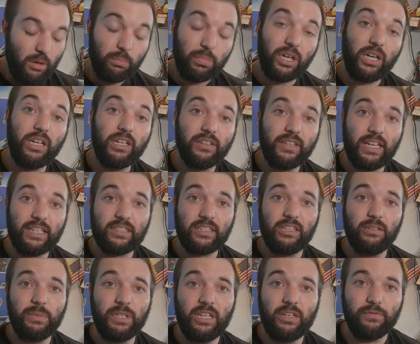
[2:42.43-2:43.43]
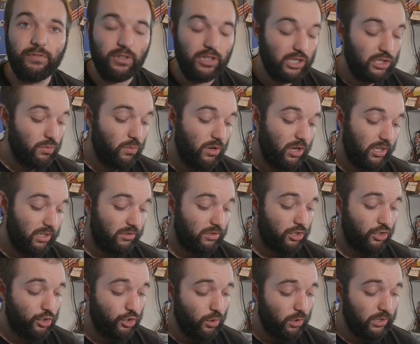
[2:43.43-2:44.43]
But that's going to be it for this one.
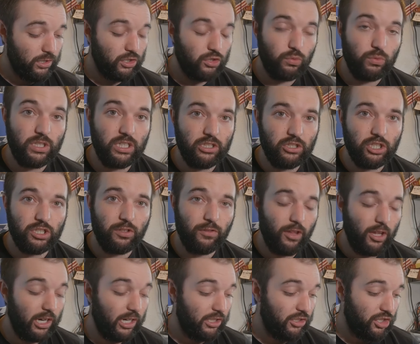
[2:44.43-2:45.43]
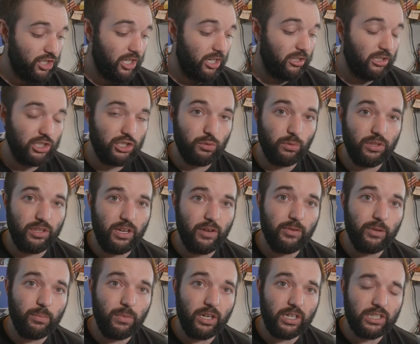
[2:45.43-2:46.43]
Short and sweet. Just thought I'd share this with
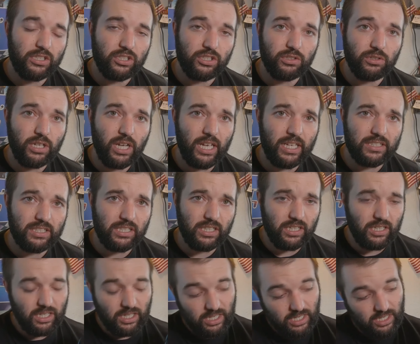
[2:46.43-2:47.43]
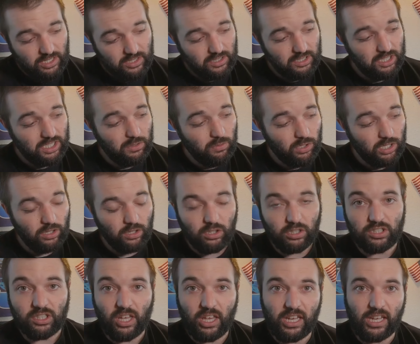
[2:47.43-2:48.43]
everybody so you guys can see what it
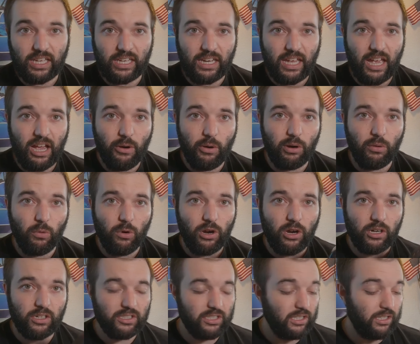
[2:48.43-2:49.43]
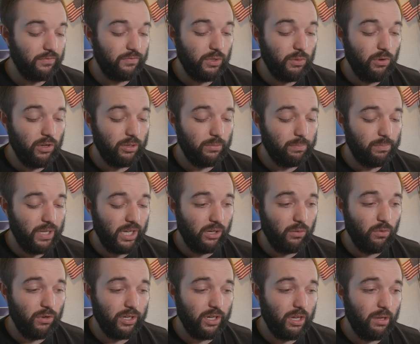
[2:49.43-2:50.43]
looks like and how it works. And if you want to pick
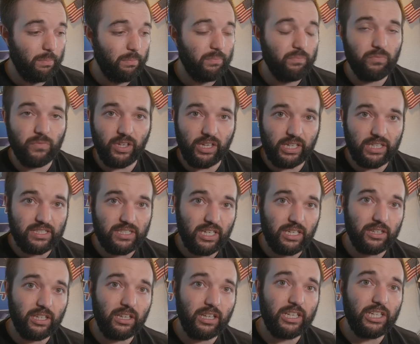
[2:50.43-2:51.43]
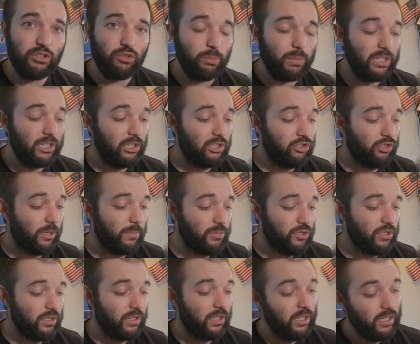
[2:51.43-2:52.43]
one up, like I said, the links will be in the
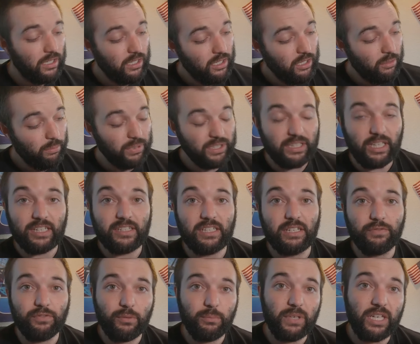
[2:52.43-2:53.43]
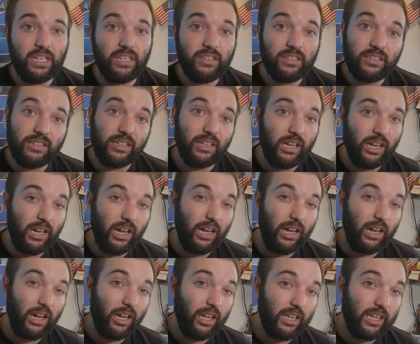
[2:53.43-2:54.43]
description. But that's it for me.
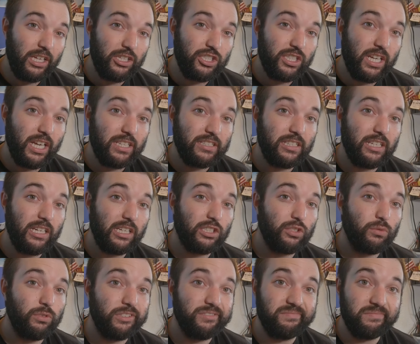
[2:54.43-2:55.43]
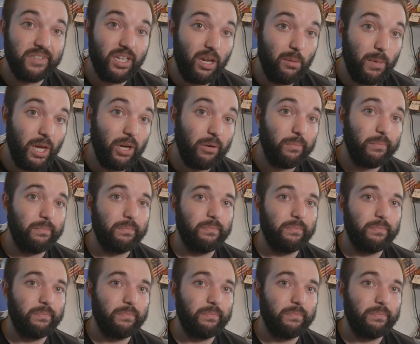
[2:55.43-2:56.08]
I'll catch you guys in the next one. I'm out.